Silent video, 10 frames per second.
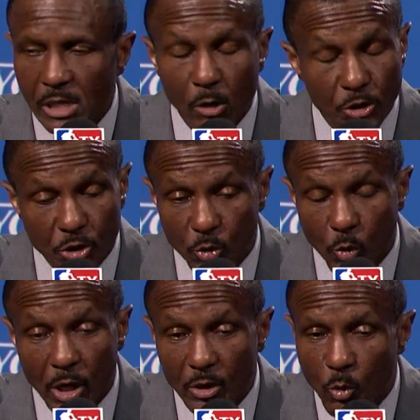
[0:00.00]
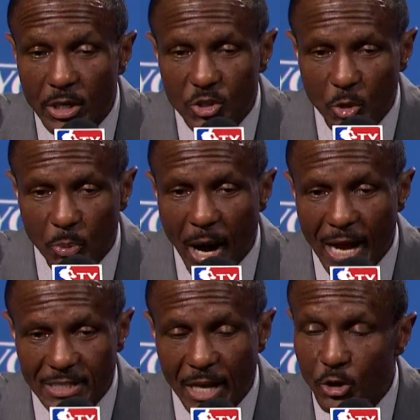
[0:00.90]
It wasn't a
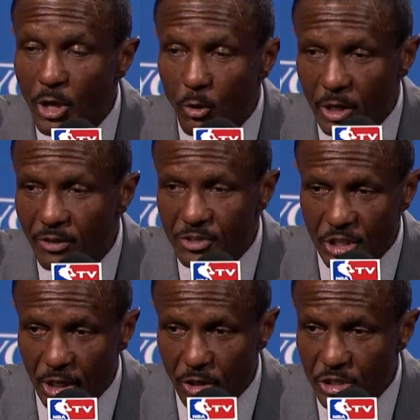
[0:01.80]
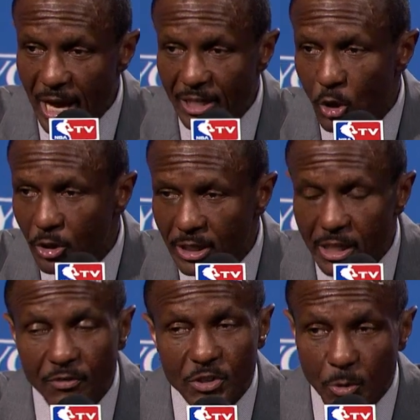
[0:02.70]
surprise. I knew they would give us the energy. I didn't know they'd
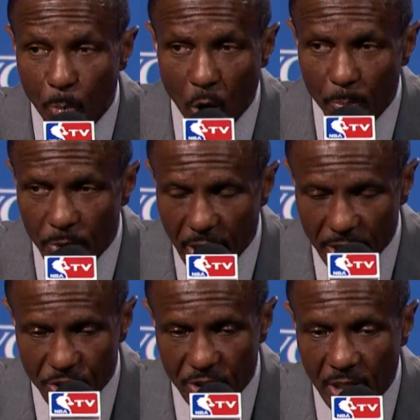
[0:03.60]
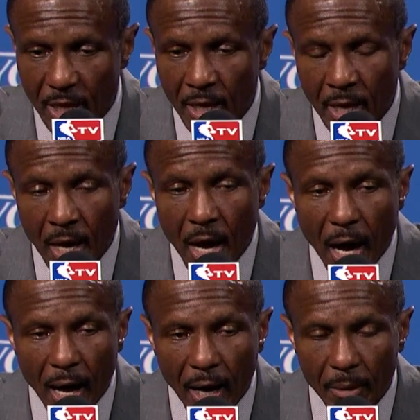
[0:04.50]
give us the point production.
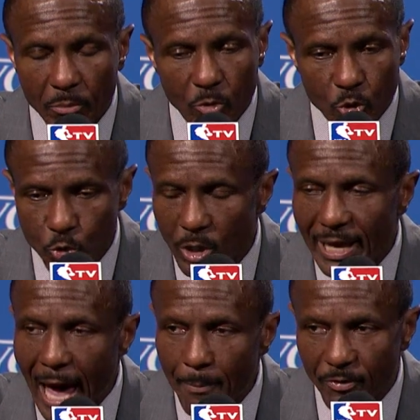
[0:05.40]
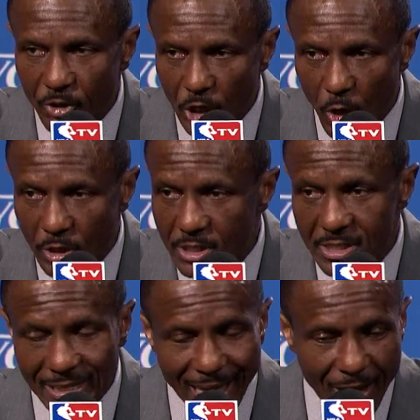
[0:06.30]
I was really happy for Jonas.
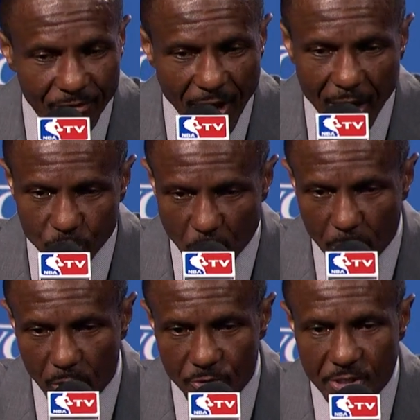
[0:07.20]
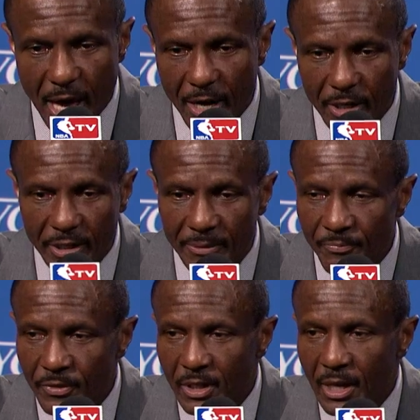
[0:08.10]
He got in foul trouble on Saturday.
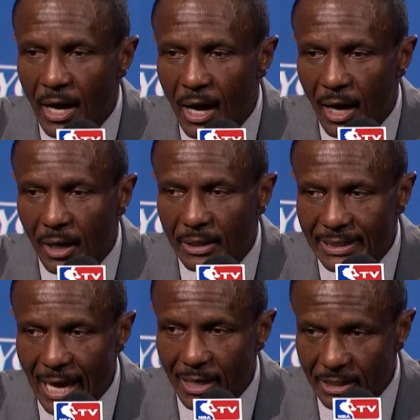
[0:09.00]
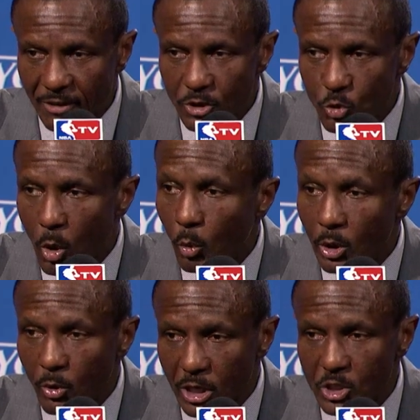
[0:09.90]
He kind of gave us what we
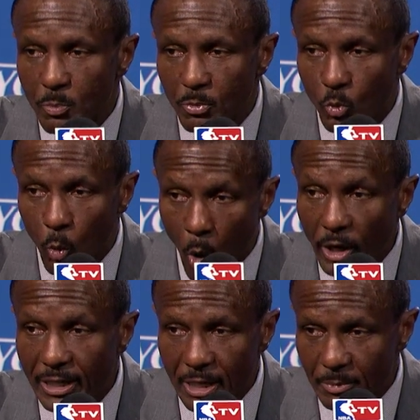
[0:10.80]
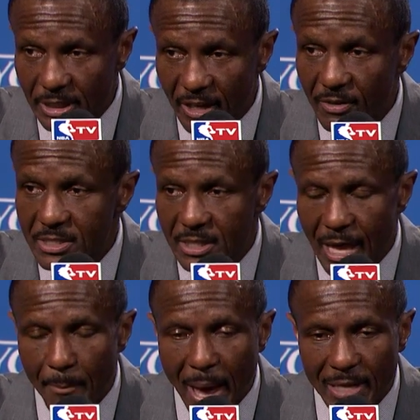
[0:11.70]
wanted him to give us in
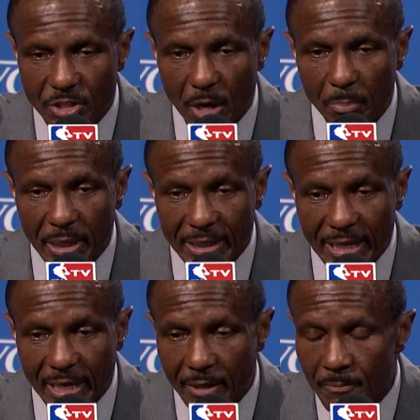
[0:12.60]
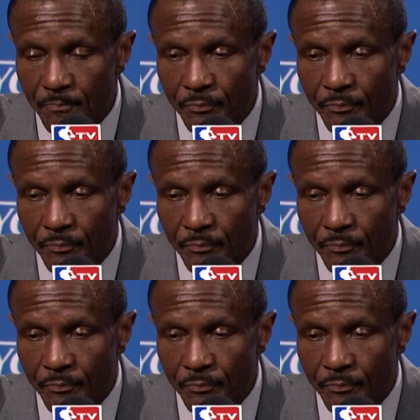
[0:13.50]
that matchup. But again,